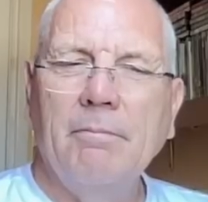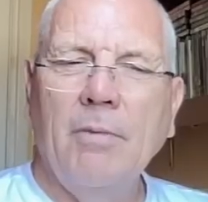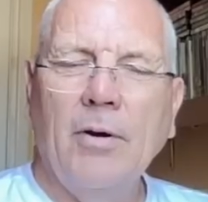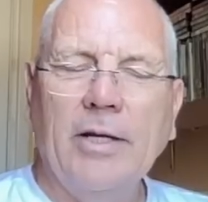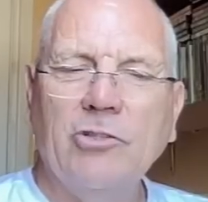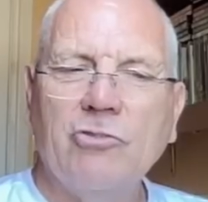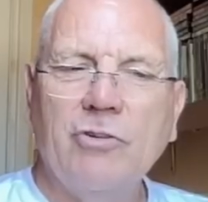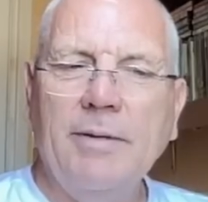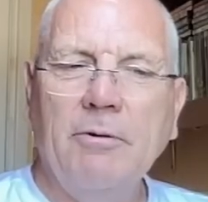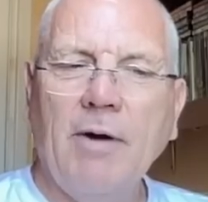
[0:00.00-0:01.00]
my
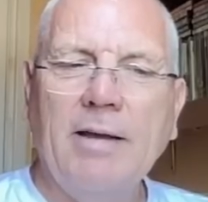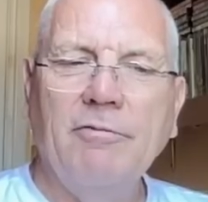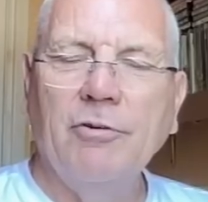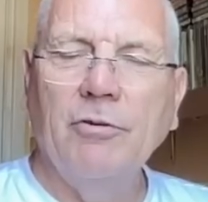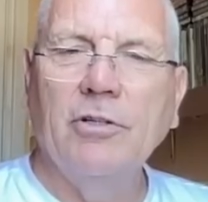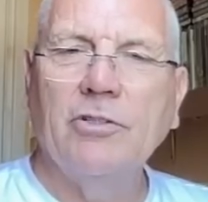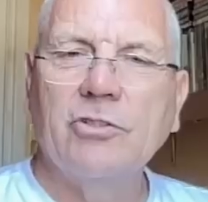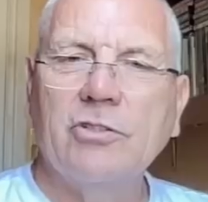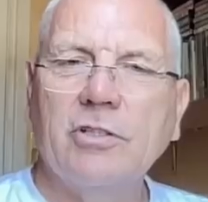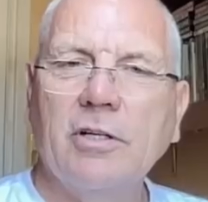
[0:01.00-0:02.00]
extreme
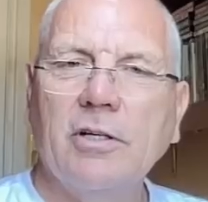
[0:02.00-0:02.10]
gratefulness